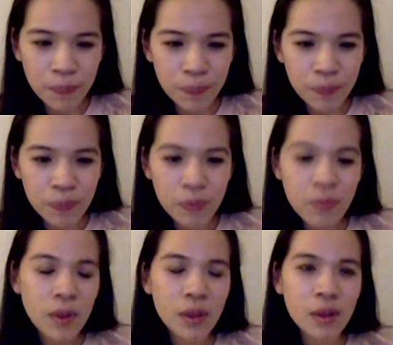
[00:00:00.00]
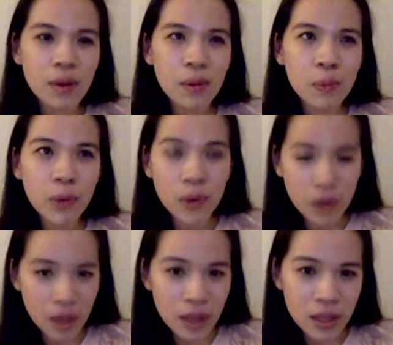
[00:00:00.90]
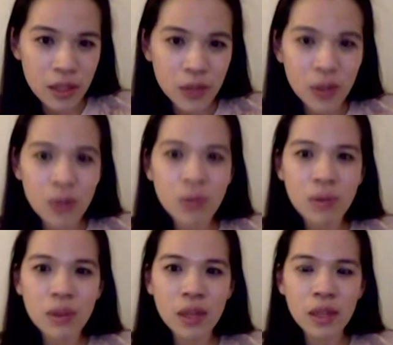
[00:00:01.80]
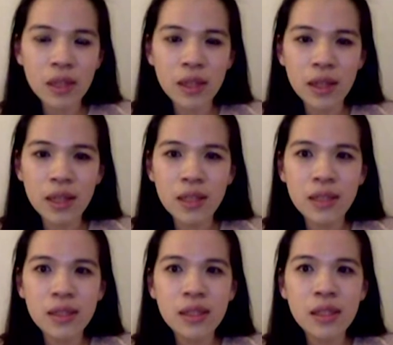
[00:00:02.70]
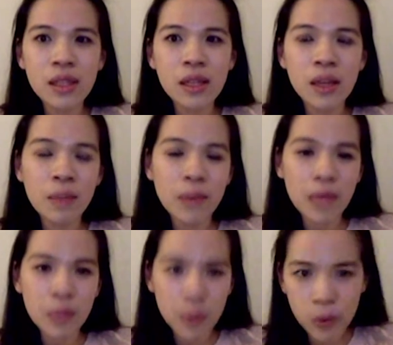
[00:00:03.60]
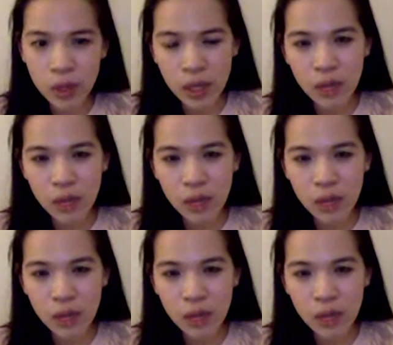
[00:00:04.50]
um, products, you know, that good